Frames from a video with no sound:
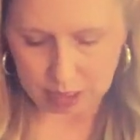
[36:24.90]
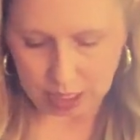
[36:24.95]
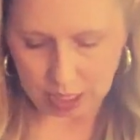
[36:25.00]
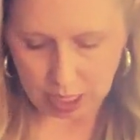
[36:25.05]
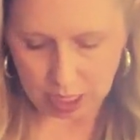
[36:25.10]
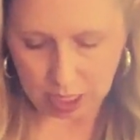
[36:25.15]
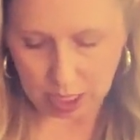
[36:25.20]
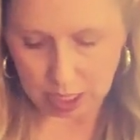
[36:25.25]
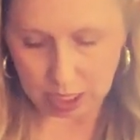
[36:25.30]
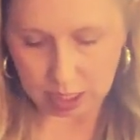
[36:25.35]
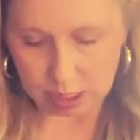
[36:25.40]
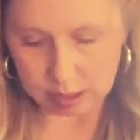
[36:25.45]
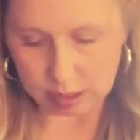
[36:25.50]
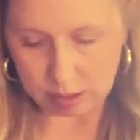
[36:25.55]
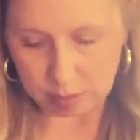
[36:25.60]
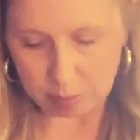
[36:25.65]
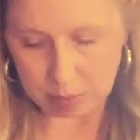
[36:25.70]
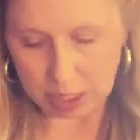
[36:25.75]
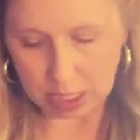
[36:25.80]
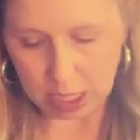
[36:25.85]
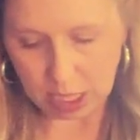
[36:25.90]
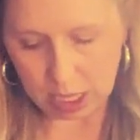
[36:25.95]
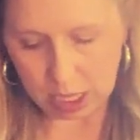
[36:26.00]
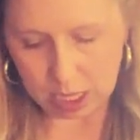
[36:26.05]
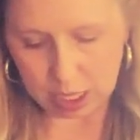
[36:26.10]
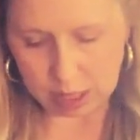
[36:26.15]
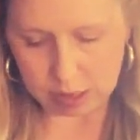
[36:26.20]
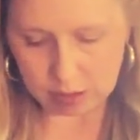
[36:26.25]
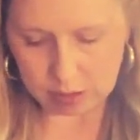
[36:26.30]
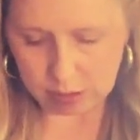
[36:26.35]
And
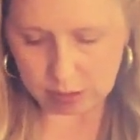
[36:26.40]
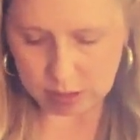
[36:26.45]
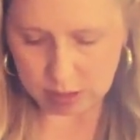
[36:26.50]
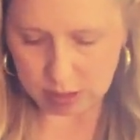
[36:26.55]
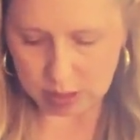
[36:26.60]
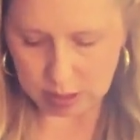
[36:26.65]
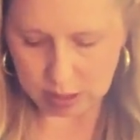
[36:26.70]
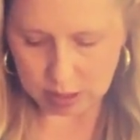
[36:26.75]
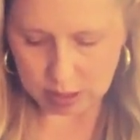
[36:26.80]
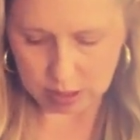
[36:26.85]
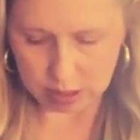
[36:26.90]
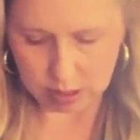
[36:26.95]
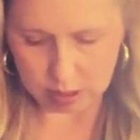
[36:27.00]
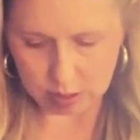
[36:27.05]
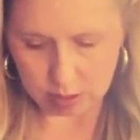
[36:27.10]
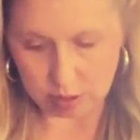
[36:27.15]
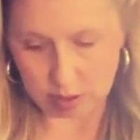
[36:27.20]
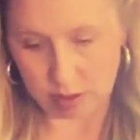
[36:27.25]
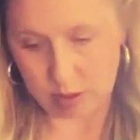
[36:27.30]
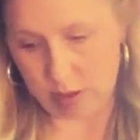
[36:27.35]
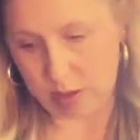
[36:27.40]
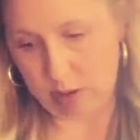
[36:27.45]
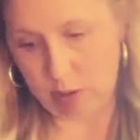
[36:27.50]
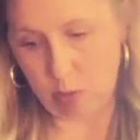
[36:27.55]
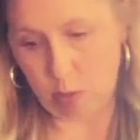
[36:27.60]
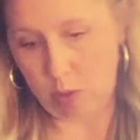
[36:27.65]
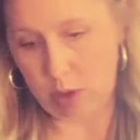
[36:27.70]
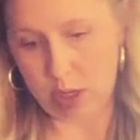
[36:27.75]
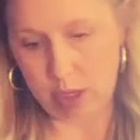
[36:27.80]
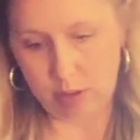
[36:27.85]
because
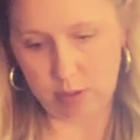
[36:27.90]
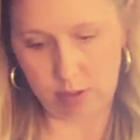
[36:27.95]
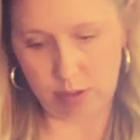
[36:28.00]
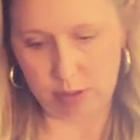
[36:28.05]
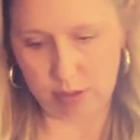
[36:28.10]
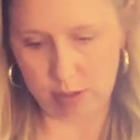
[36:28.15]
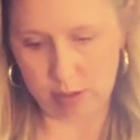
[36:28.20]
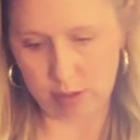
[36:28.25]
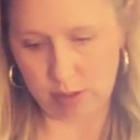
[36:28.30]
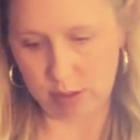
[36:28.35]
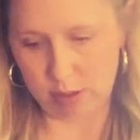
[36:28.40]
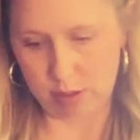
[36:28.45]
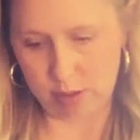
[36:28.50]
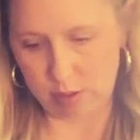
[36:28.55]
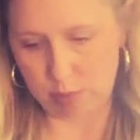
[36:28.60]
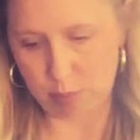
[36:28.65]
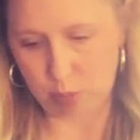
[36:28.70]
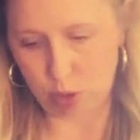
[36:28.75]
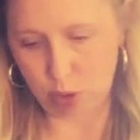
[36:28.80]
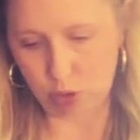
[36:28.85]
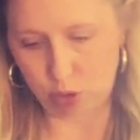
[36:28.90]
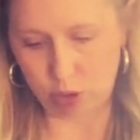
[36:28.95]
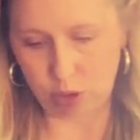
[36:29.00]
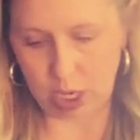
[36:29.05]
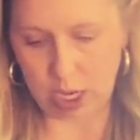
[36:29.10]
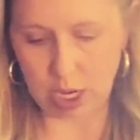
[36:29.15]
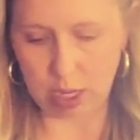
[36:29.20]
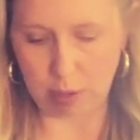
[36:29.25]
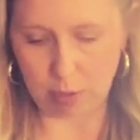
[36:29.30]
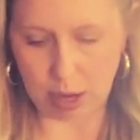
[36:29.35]
what is poultry
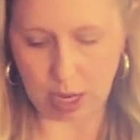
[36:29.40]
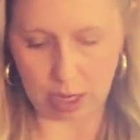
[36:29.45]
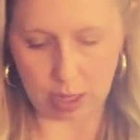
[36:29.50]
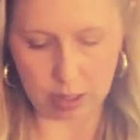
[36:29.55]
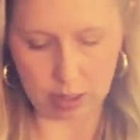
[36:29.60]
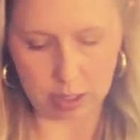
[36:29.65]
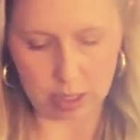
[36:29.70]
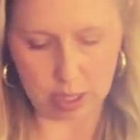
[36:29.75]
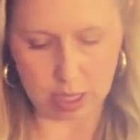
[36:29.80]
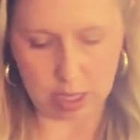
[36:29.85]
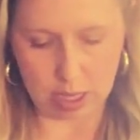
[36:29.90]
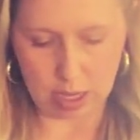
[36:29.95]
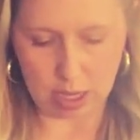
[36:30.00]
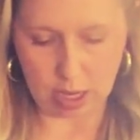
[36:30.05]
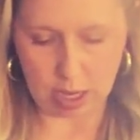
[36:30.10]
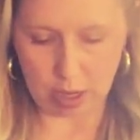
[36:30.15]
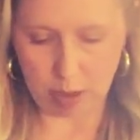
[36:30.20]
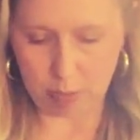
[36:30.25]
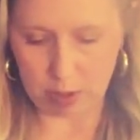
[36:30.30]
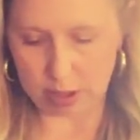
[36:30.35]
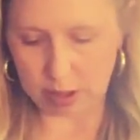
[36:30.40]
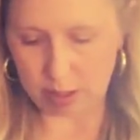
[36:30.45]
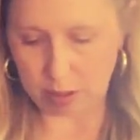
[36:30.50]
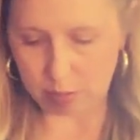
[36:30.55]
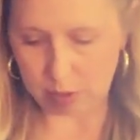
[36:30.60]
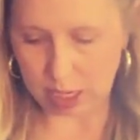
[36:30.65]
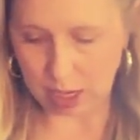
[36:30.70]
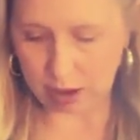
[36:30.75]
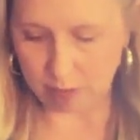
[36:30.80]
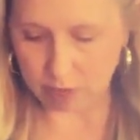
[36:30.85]
anyway? I want them
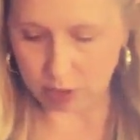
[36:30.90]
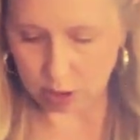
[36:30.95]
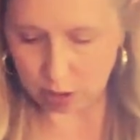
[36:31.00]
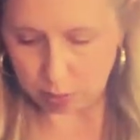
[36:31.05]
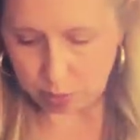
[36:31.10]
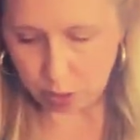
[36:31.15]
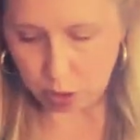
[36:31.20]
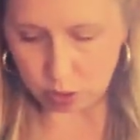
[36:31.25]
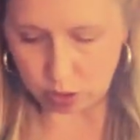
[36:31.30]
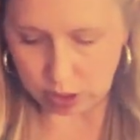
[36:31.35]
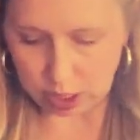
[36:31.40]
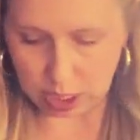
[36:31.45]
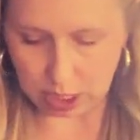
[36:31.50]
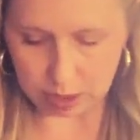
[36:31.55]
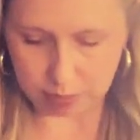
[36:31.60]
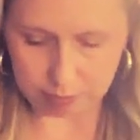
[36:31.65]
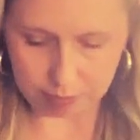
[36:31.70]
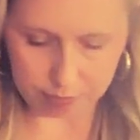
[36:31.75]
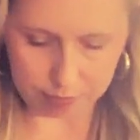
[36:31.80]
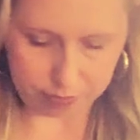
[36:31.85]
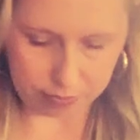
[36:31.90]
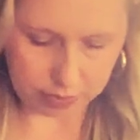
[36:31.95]
to have a little protein.